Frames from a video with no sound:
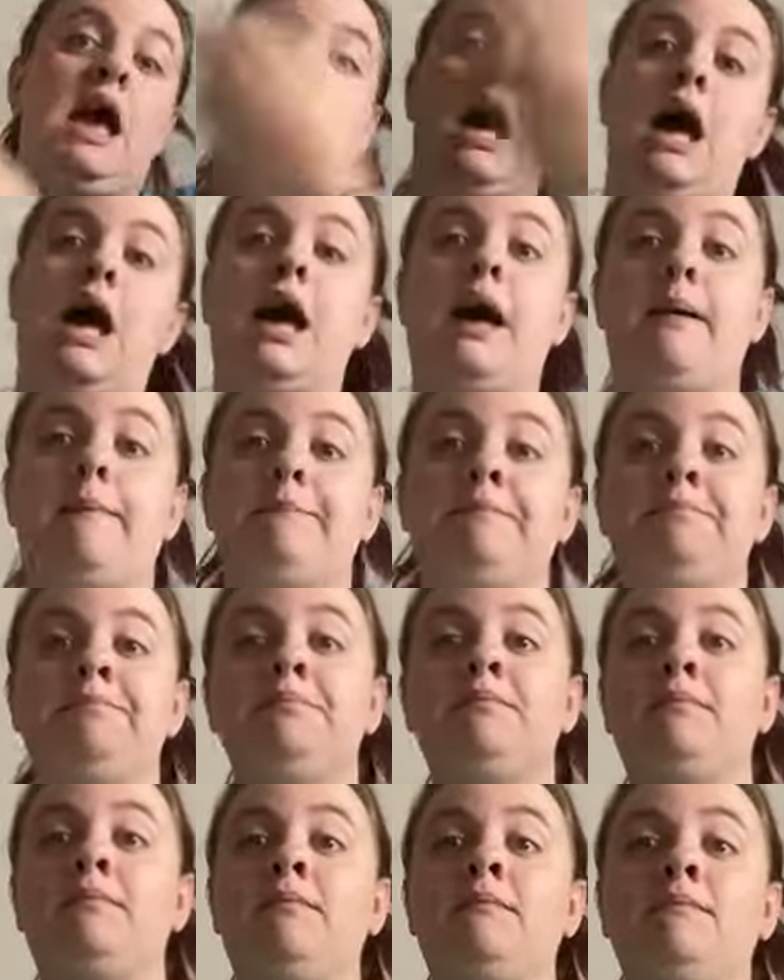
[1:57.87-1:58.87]
Um,
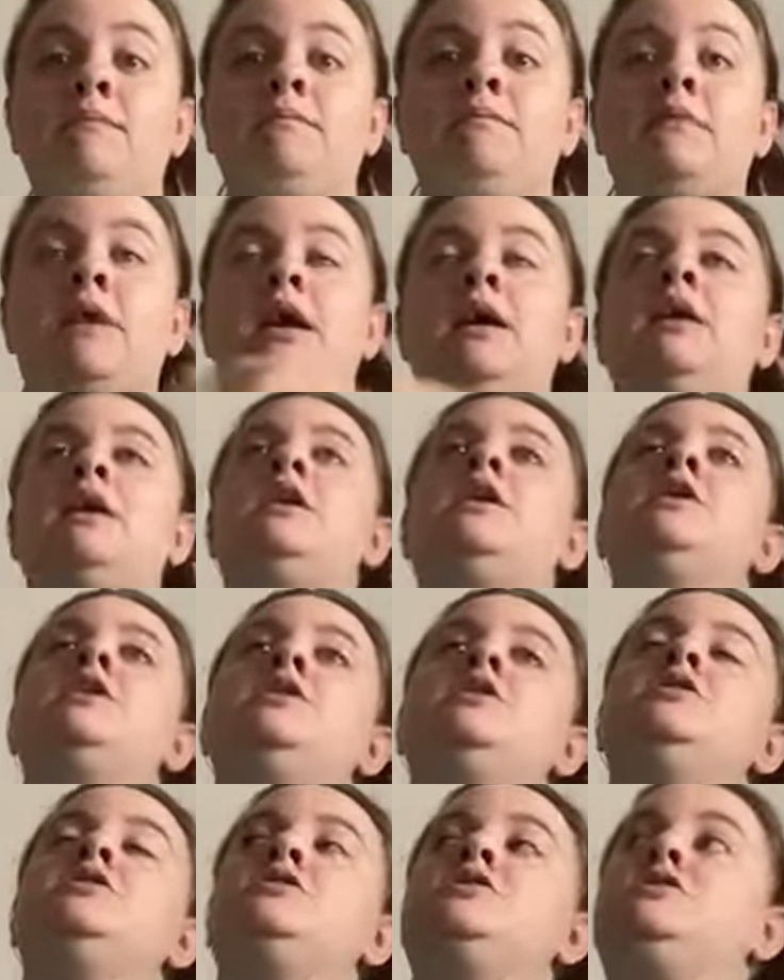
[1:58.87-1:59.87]

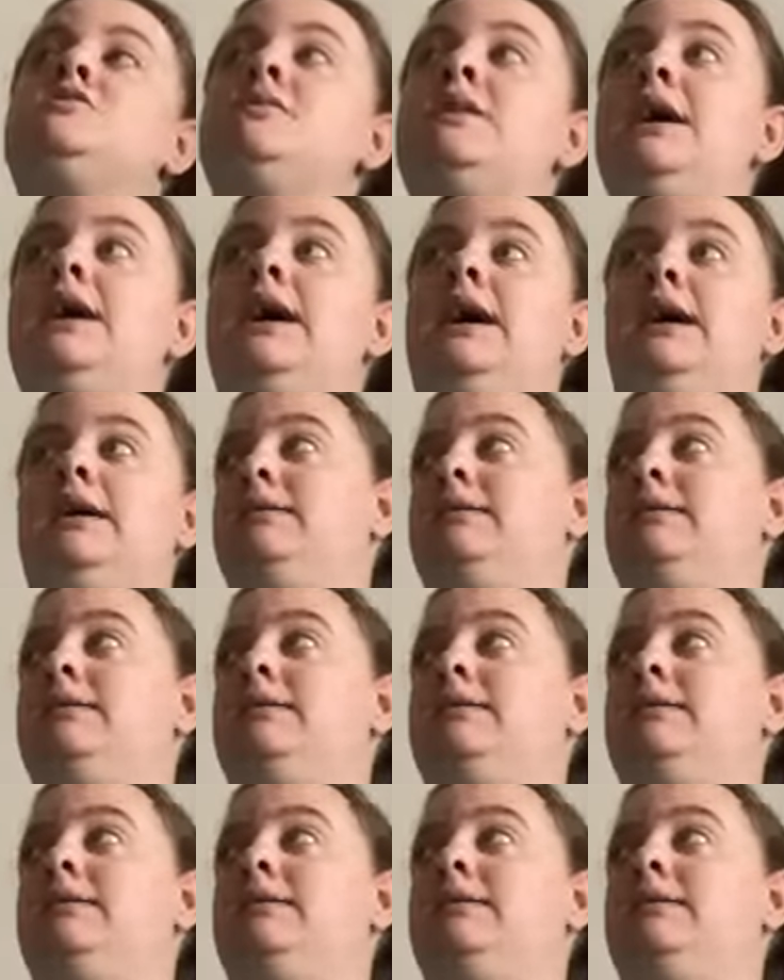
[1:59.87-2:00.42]
so yeah,